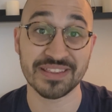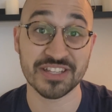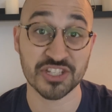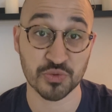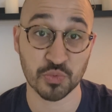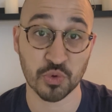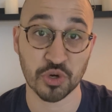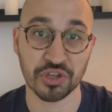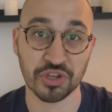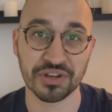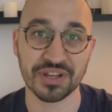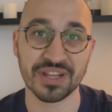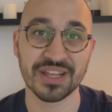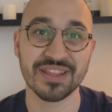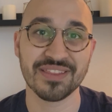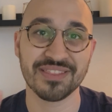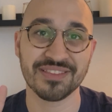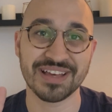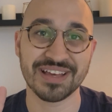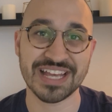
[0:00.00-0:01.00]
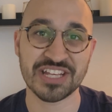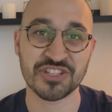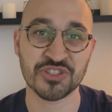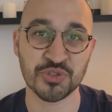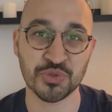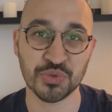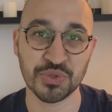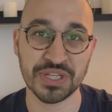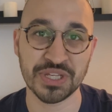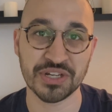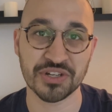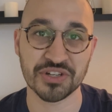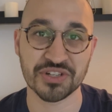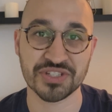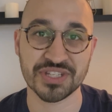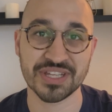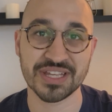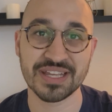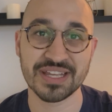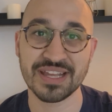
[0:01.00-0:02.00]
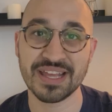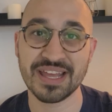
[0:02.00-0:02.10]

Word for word: in this world, the last two years.